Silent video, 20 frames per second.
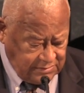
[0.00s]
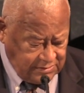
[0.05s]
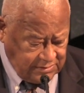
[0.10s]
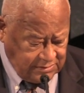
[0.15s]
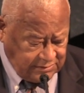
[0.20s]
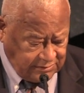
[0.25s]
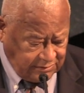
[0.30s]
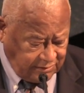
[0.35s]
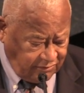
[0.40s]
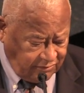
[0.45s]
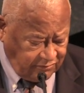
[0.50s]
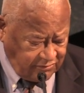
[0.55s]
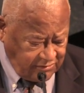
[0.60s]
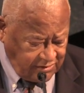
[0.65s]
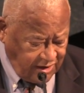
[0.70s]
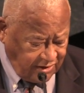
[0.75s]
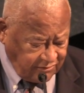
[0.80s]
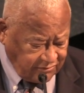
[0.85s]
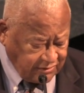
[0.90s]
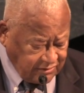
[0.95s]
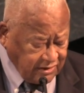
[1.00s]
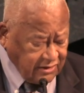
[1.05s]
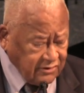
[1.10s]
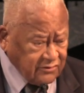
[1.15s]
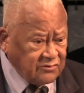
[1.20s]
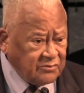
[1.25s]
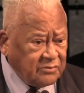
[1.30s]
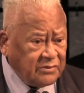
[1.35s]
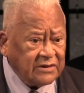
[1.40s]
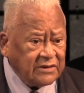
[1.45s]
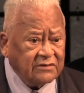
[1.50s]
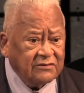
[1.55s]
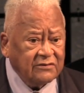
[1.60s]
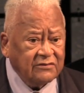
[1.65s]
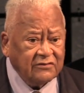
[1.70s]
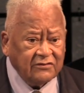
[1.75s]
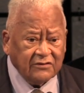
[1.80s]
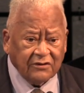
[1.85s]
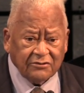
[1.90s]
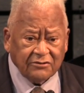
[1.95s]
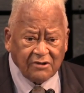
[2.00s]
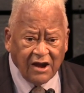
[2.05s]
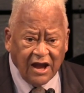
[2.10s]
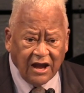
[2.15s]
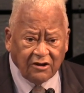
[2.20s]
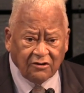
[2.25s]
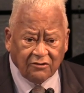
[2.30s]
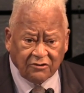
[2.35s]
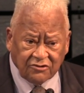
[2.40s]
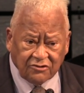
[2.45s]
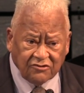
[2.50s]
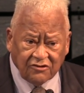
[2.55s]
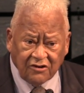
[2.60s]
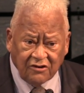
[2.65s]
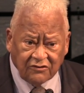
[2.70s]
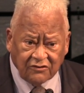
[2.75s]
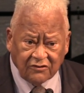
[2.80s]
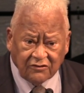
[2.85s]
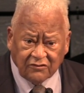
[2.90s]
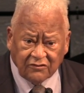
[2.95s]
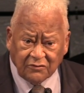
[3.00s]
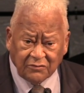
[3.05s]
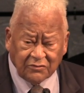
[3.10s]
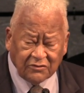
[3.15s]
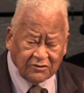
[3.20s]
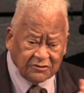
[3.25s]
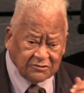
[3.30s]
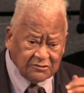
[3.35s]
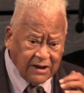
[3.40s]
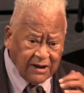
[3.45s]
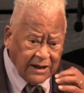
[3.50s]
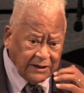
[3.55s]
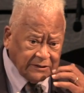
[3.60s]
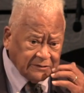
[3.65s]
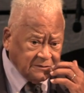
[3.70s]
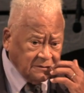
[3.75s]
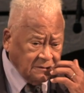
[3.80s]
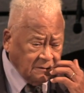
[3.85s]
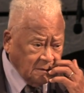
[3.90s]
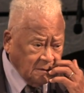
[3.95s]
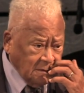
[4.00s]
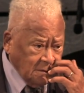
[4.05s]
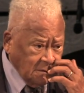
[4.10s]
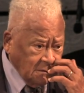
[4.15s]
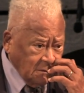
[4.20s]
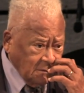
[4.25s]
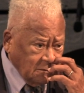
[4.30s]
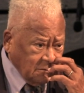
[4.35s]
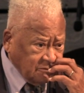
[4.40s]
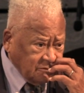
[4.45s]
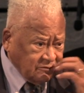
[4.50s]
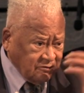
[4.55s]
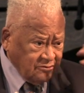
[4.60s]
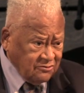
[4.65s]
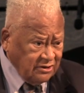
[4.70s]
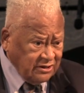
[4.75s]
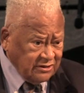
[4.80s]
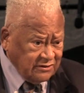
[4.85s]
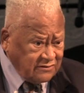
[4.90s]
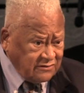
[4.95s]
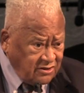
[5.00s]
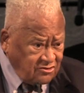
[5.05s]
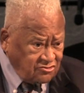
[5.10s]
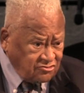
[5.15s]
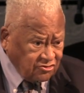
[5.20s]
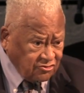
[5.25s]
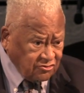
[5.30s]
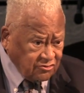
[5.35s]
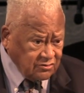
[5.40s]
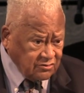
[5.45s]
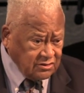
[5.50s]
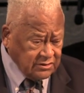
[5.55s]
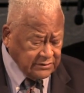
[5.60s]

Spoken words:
Ecclesiasticus, but Sirach, or Jesus of Sirach, was a great teacher.